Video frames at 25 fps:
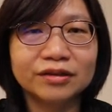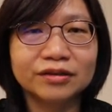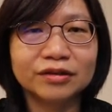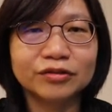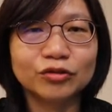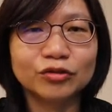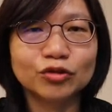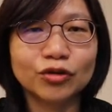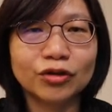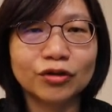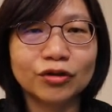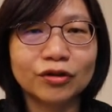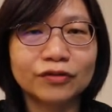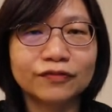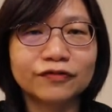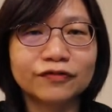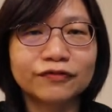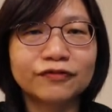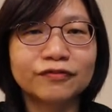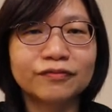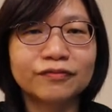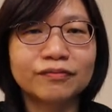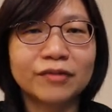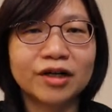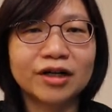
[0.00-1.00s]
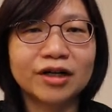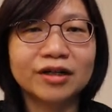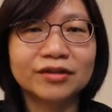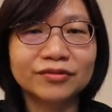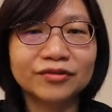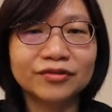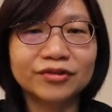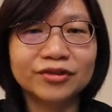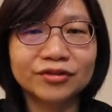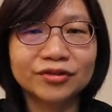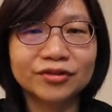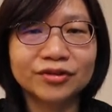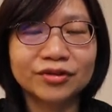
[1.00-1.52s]
12
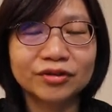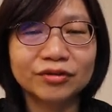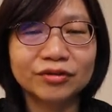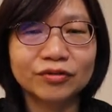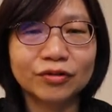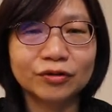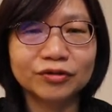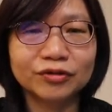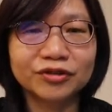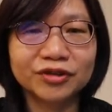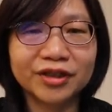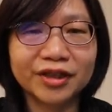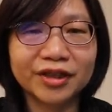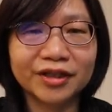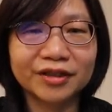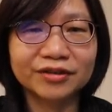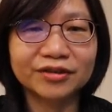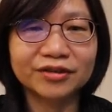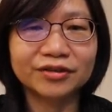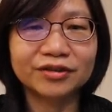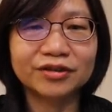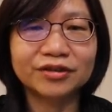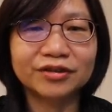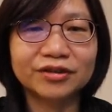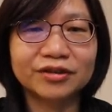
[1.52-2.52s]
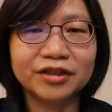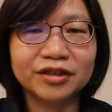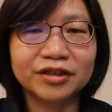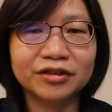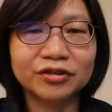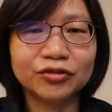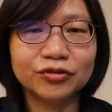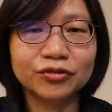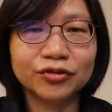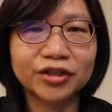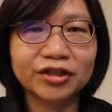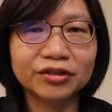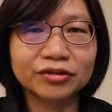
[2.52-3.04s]
months altogether, then
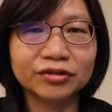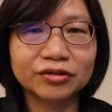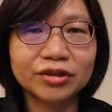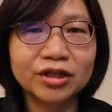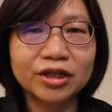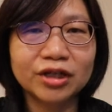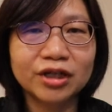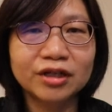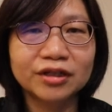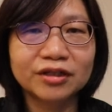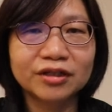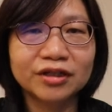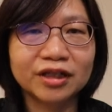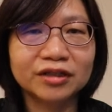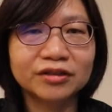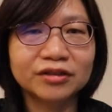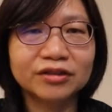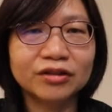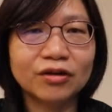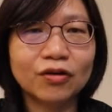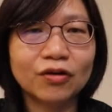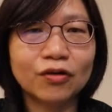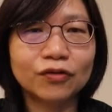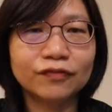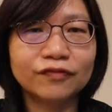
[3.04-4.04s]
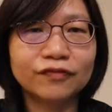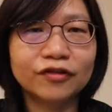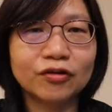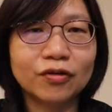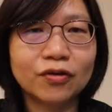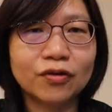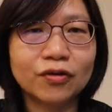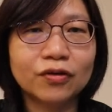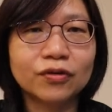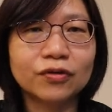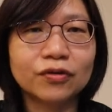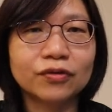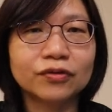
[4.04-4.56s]
you can get the
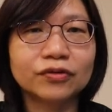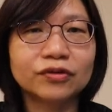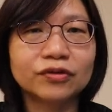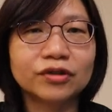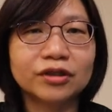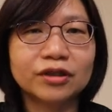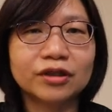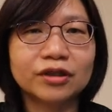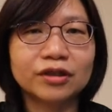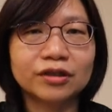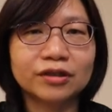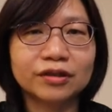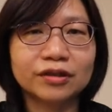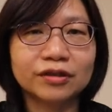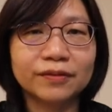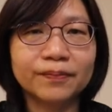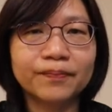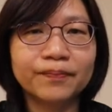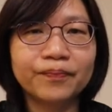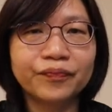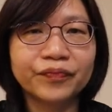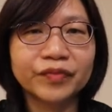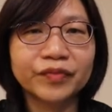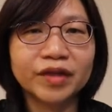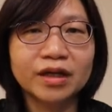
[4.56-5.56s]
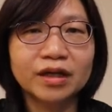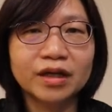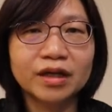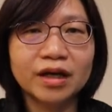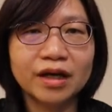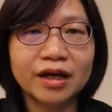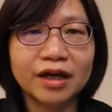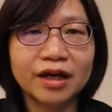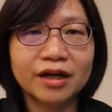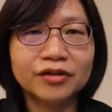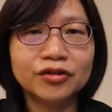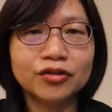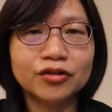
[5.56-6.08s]
overall
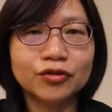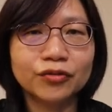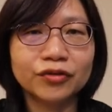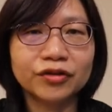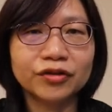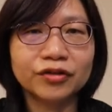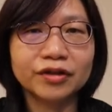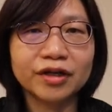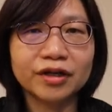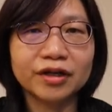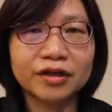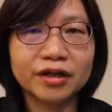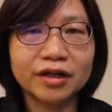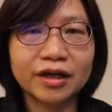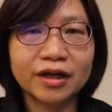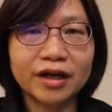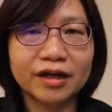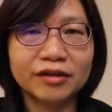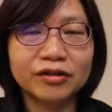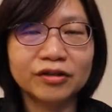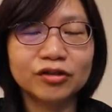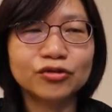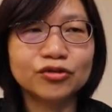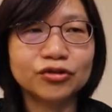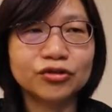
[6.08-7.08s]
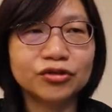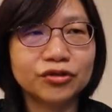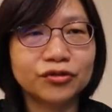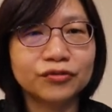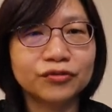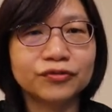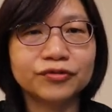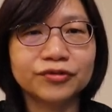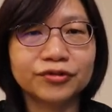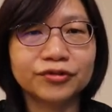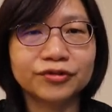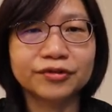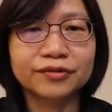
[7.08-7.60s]
annual energy
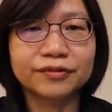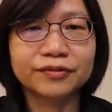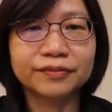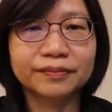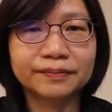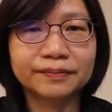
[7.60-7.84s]
use.